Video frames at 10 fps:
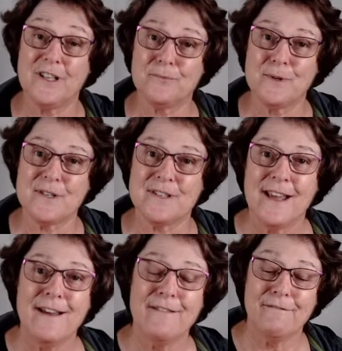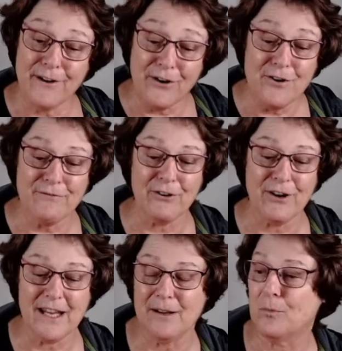It was very,
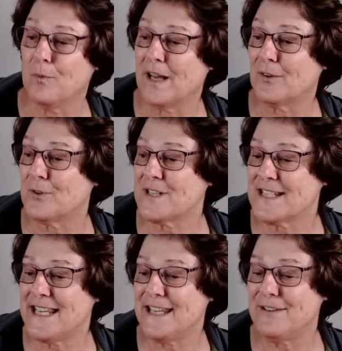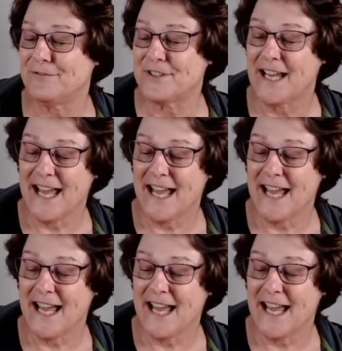very well received.